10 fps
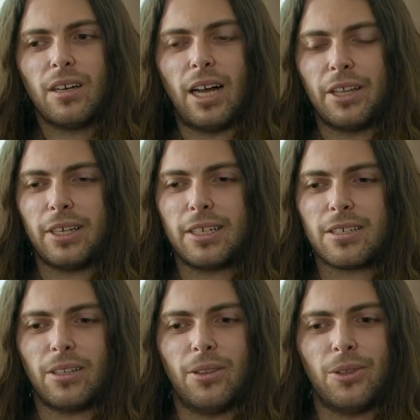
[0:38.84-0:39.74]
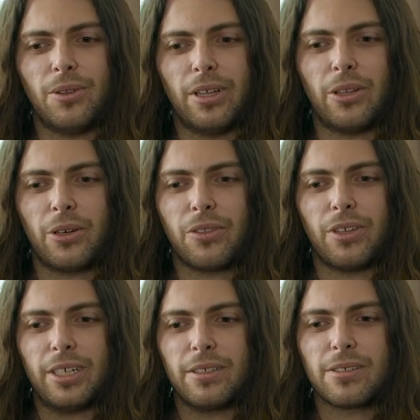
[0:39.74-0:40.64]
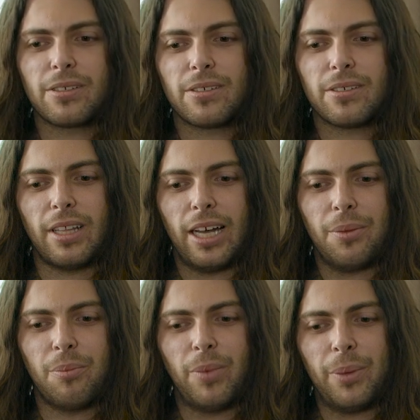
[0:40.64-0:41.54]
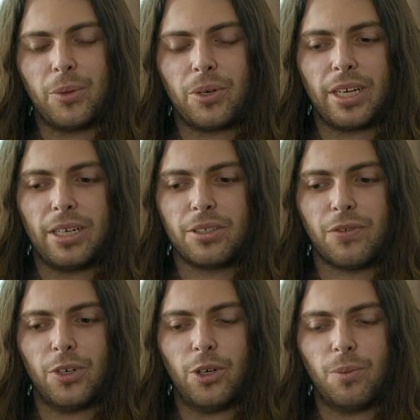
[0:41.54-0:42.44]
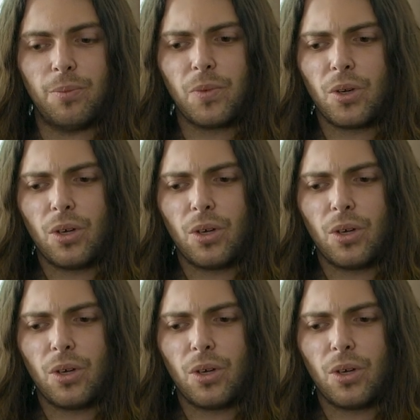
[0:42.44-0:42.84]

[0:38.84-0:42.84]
I think there's a lot of things that made me want to get into film.